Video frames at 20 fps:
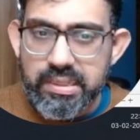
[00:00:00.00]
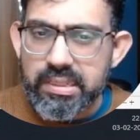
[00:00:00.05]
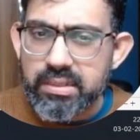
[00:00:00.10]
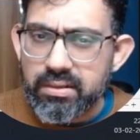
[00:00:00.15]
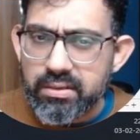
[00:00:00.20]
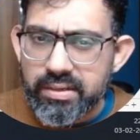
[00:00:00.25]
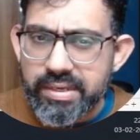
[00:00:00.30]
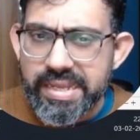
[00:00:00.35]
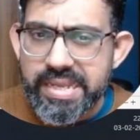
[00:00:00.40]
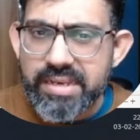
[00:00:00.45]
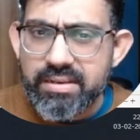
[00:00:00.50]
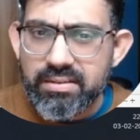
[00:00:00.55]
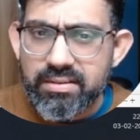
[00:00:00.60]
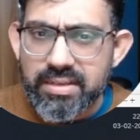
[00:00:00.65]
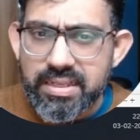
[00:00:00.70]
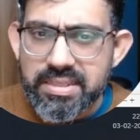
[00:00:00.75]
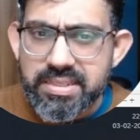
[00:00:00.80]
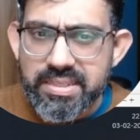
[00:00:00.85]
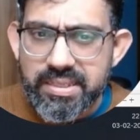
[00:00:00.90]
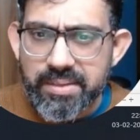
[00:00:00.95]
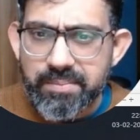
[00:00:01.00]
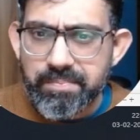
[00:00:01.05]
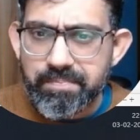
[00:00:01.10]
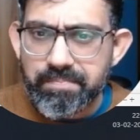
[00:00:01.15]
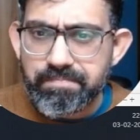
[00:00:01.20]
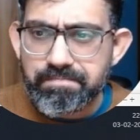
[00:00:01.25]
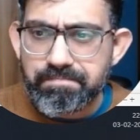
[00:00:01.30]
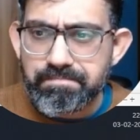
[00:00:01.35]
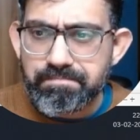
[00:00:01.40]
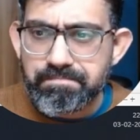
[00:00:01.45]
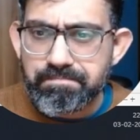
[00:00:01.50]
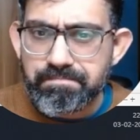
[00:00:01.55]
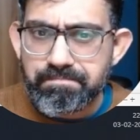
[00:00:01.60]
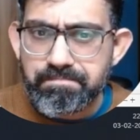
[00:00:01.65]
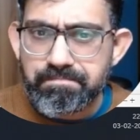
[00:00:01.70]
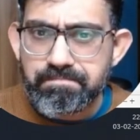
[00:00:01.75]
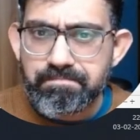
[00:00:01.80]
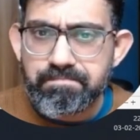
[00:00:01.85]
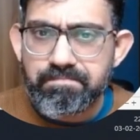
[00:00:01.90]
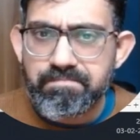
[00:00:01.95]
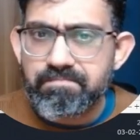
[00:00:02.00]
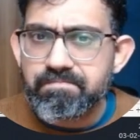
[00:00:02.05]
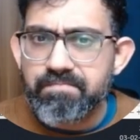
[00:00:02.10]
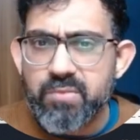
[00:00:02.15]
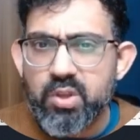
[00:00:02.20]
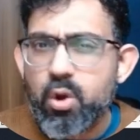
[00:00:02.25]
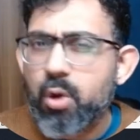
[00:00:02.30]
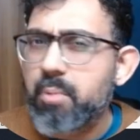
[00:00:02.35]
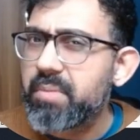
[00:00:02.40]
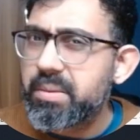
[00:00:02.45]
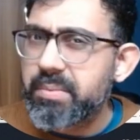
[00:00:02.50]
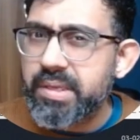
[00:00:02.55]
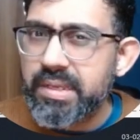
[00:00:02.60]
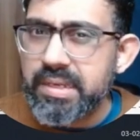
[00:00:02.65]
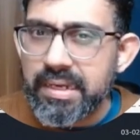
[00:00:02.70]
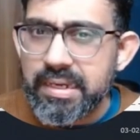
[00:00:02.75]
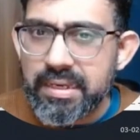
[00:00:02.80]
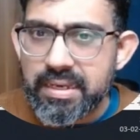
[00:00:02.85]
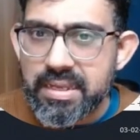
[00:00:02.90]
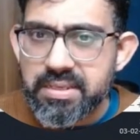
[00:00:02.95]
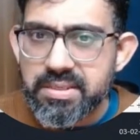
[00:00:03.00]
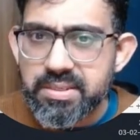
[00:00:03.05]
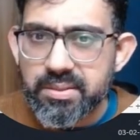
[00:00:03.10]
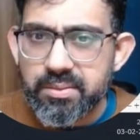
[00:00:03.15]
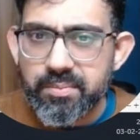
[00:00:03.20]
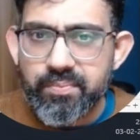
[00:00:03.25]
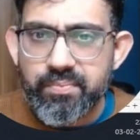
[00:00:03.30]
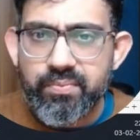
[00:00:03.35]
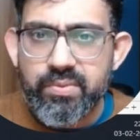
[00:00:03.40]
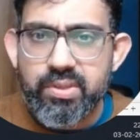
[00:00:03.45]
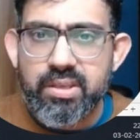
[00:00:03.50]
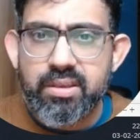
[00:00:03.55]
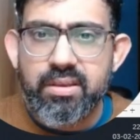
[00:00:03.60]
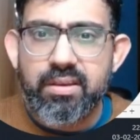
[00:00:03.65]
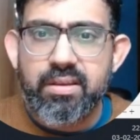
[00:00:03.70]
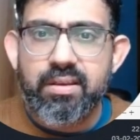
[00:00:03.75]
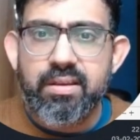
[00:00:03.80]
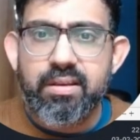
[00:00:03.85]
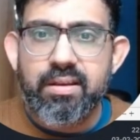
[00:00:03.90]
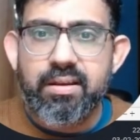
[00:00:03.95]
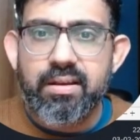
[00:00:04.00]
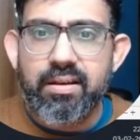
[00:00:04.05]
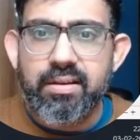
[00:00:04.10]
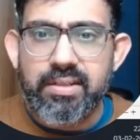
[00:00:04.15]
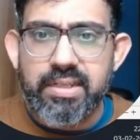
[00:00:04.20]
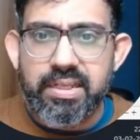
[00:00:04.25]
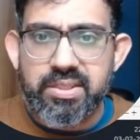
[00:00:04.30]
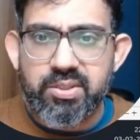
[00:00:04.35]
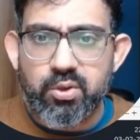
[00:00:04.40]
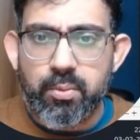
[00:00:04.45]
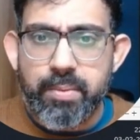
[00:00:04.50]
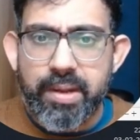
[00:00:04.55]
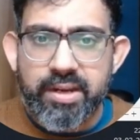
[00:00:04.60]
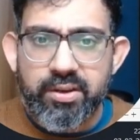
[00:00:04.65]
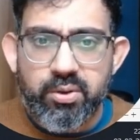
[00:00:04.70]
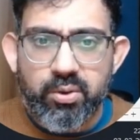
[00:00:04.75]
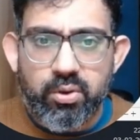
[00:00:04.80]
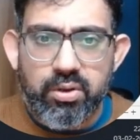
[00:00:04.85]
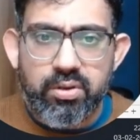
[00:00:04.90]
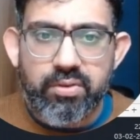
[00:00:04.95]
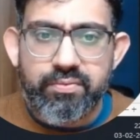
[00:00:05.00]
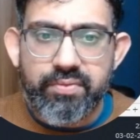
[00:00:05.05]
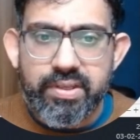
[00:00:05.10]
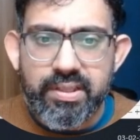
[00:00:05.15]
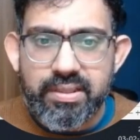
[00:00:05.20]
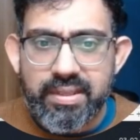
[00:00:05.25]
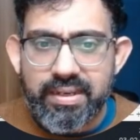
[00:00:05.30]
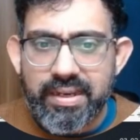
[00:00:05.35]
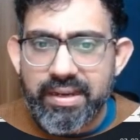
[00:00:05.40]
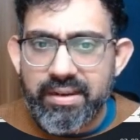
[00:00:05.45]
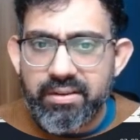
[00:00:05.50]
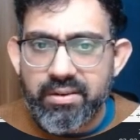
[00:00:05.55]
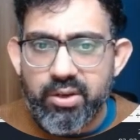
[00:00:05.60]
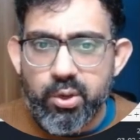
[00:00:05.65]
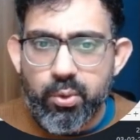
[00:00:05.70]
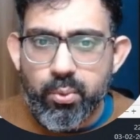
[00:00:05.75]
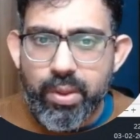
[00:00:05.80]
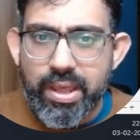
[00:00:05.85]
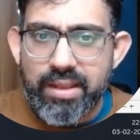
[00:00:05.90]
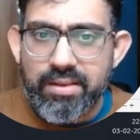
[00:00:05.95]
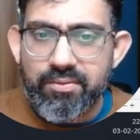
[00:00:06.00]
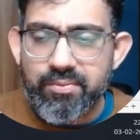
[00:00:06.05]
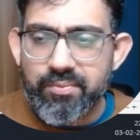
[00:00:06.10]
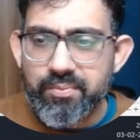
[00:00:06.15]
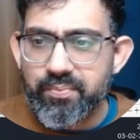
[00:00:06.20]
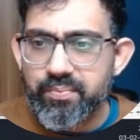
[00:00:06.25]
13, let's say, or maybe a little lesser. Let's go back to column width and enter 12.